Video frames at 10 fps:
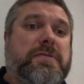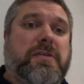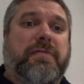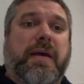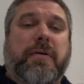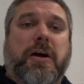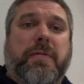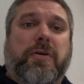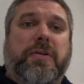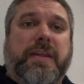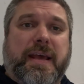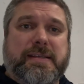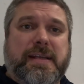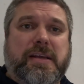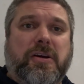So if them copy it onto the
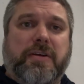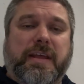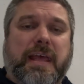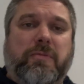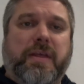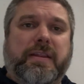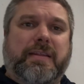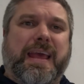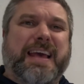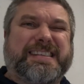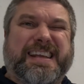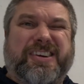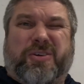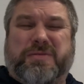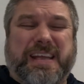SD card that came with it, the SD
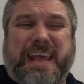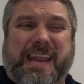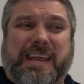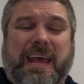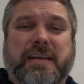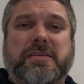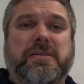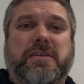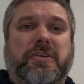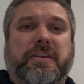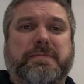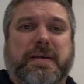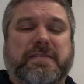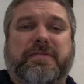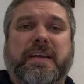card was like 8 gigs. There's a ton of
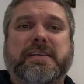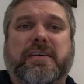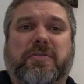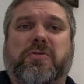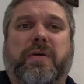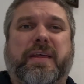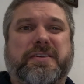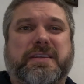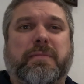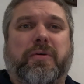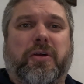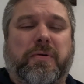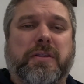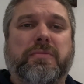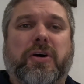space free, so I don't know why I just didn't bother
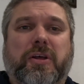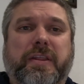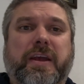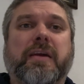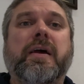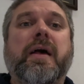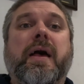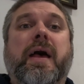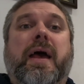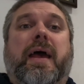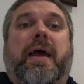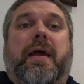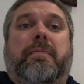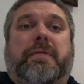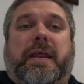putting them all on there.
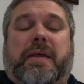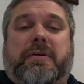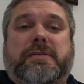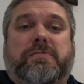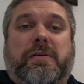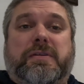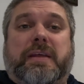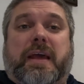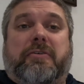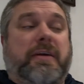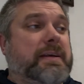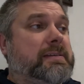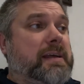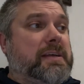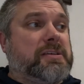But anyways, we
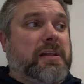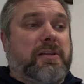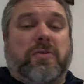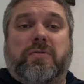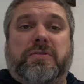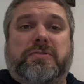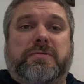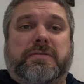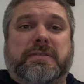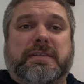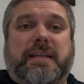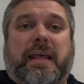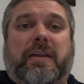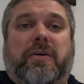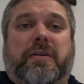digress. I shall go and
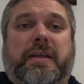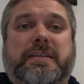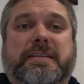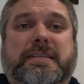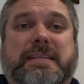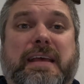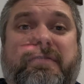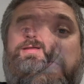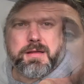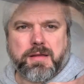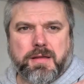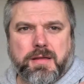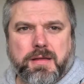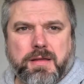stick it on and see if it works.